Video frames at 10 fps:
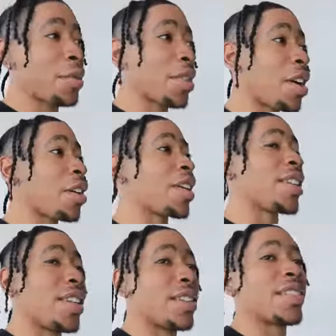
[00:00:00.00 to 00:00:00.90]
so we can all
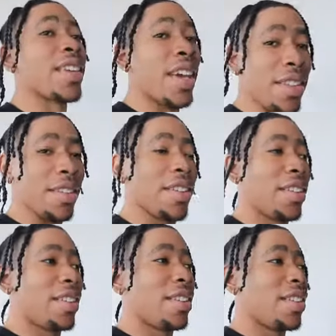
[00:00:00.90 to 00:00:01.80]
get there together
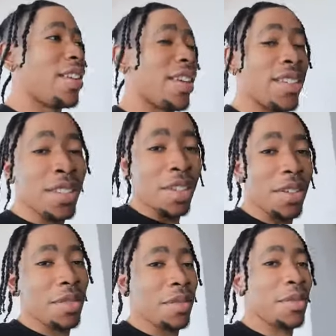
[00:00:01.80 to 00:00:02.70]
and you know
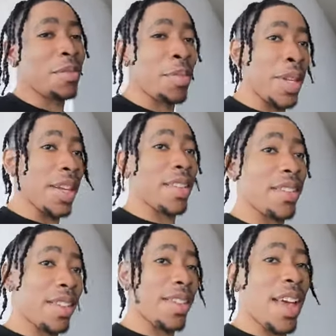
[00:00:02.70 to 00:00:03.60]
be there
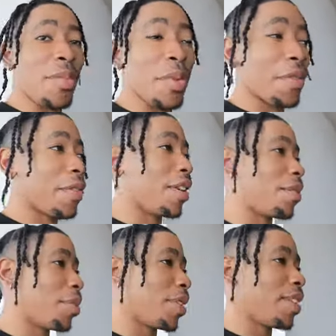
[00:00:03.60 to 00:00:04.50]
and have more fun.
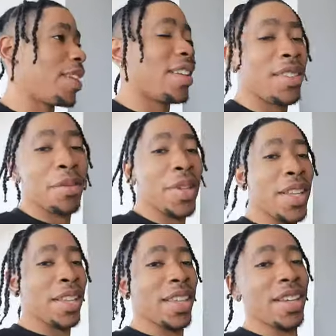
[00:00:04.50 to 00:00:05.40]
But don't want
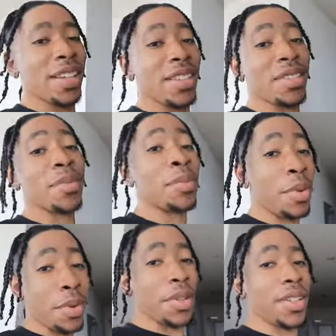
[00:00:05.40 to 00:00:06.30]
to get there and then just be bored.